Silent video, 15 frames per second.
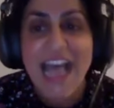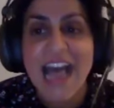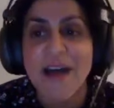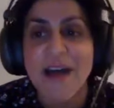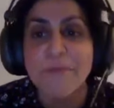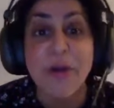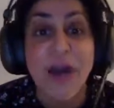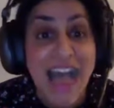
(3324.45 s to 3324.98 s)

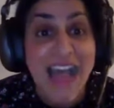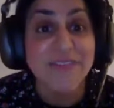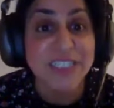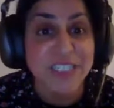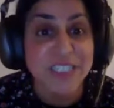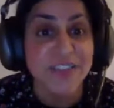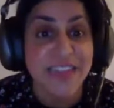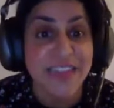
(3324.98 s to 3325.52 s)
Uh, but
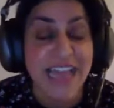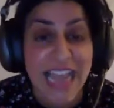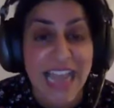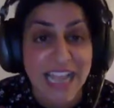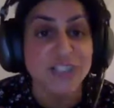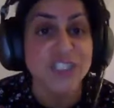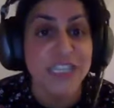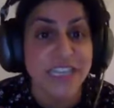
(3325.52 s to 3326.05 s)
having done that,
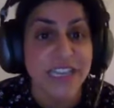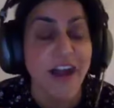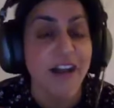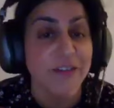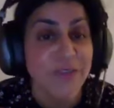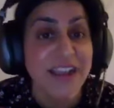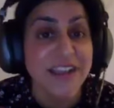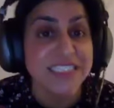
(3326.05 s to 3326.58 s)
actually,
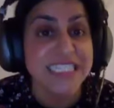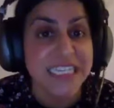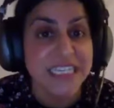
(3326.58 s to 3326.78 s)
I find it